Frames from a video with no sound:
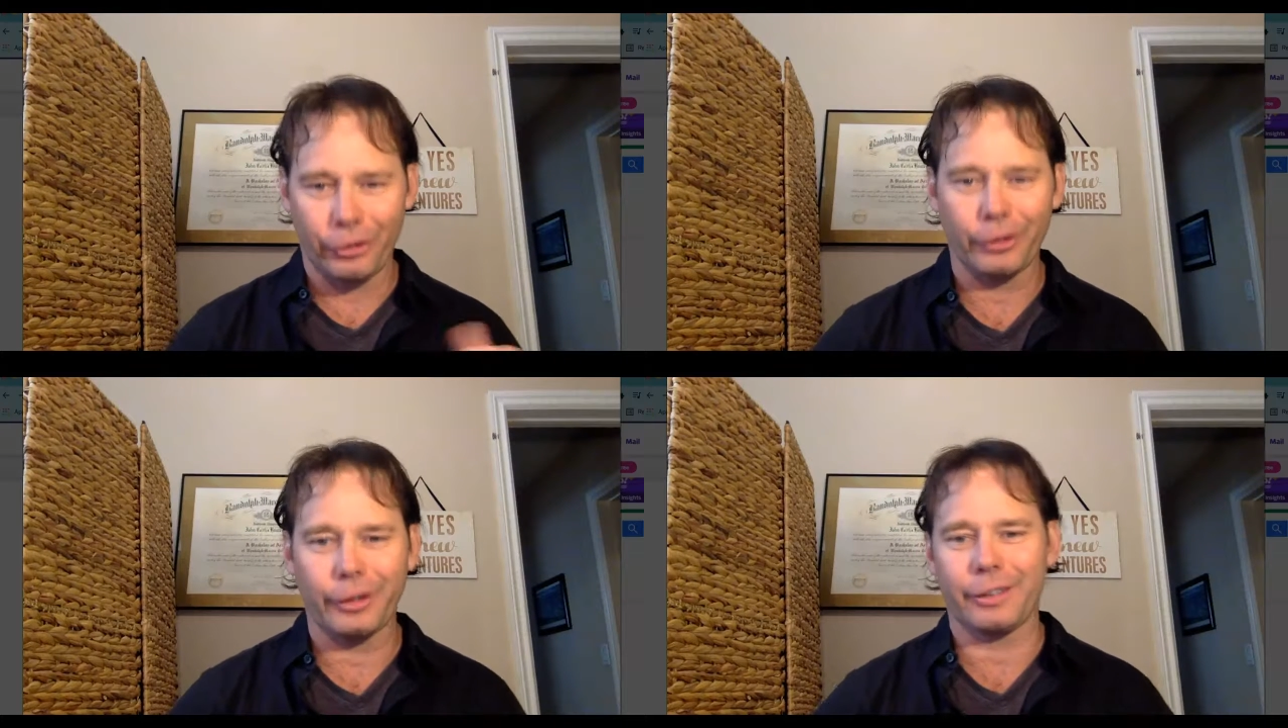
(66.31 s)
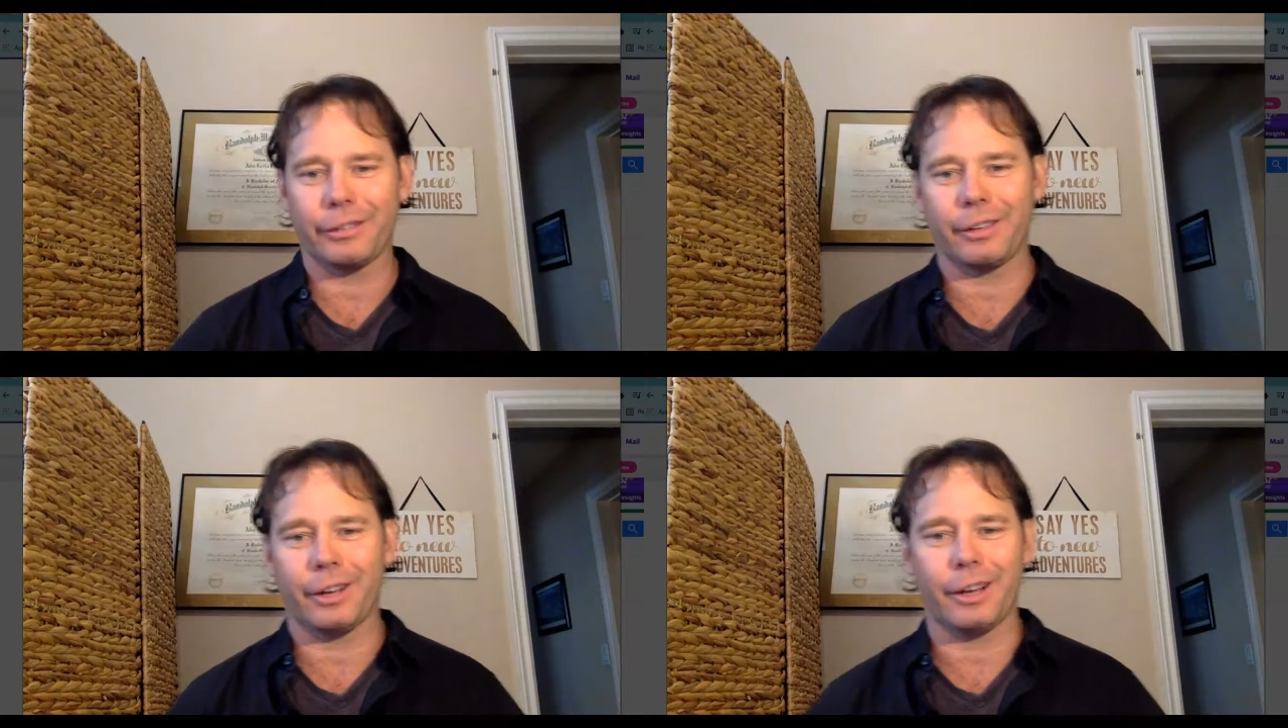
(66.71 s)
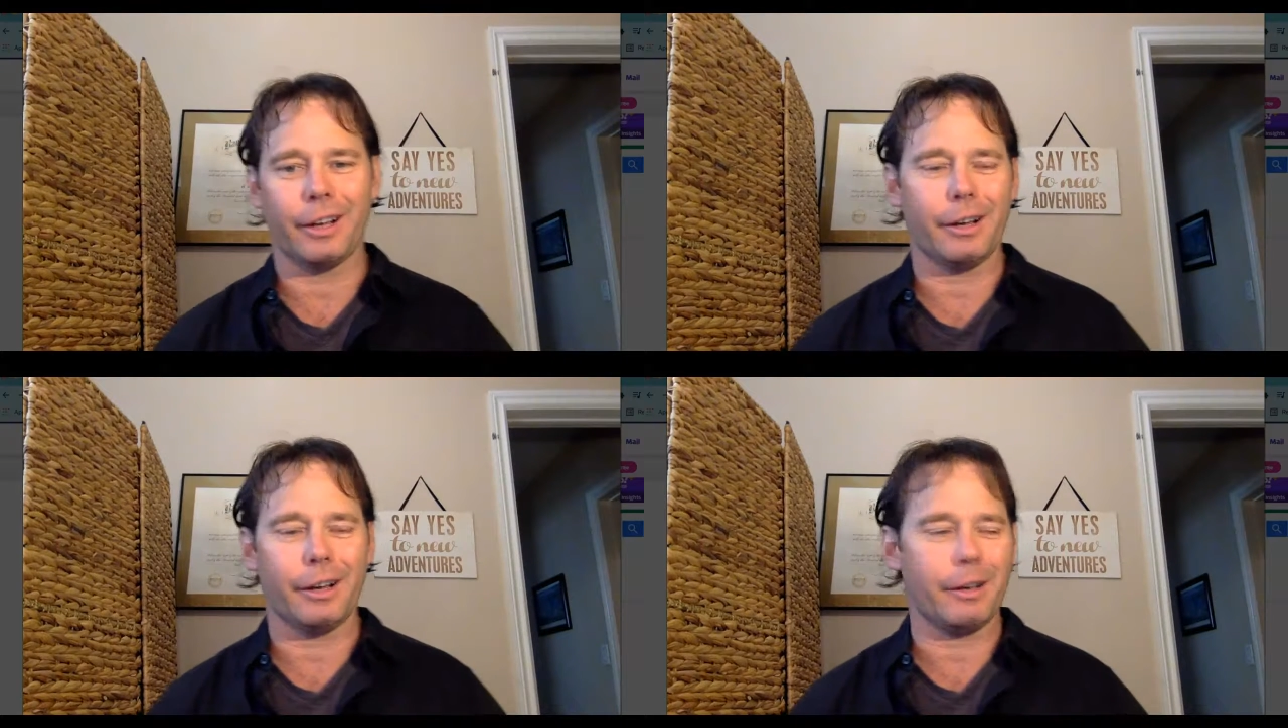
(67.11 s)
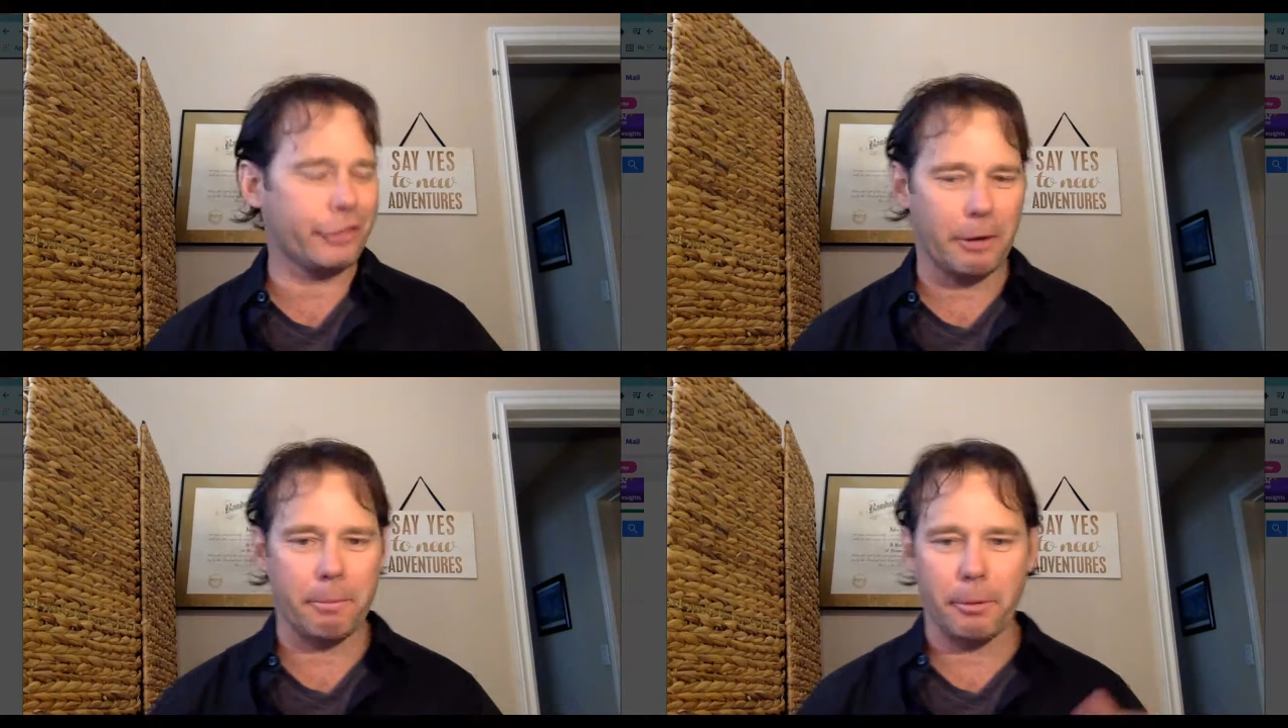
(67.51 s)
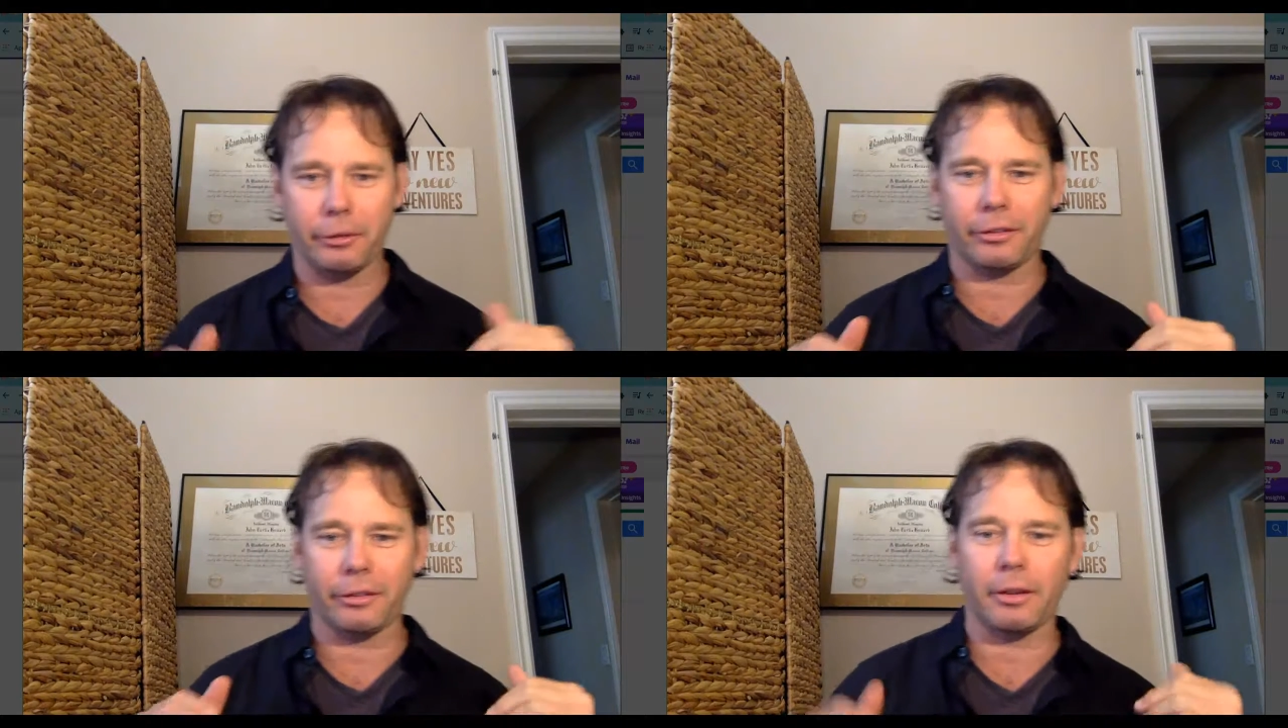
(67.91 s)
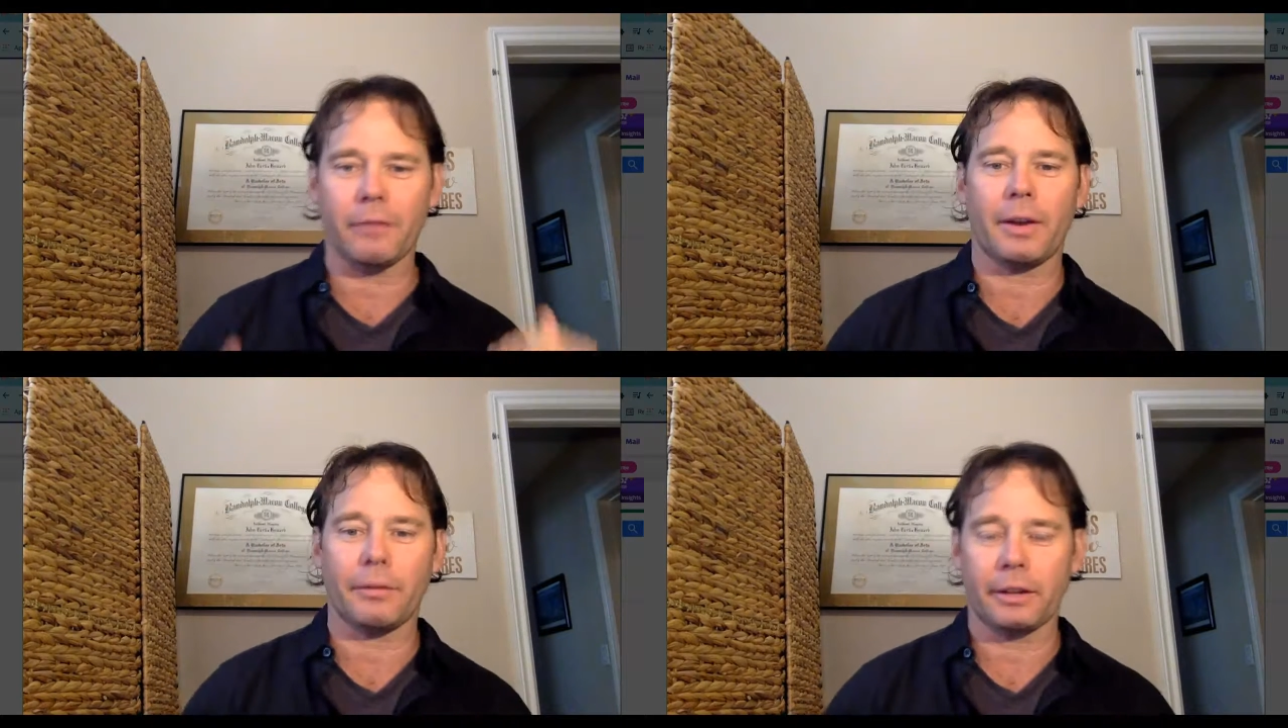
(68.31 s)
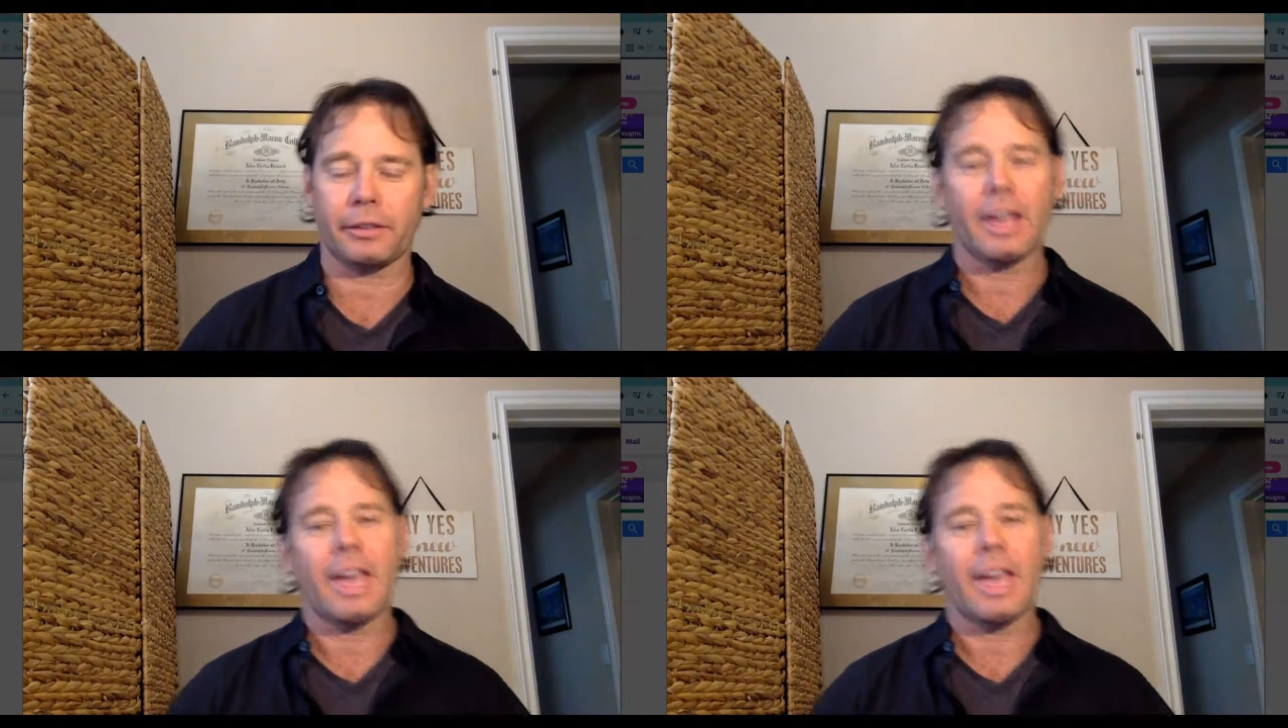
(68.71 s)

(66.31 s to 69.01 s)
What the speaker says: earliest share purchases of Netflix.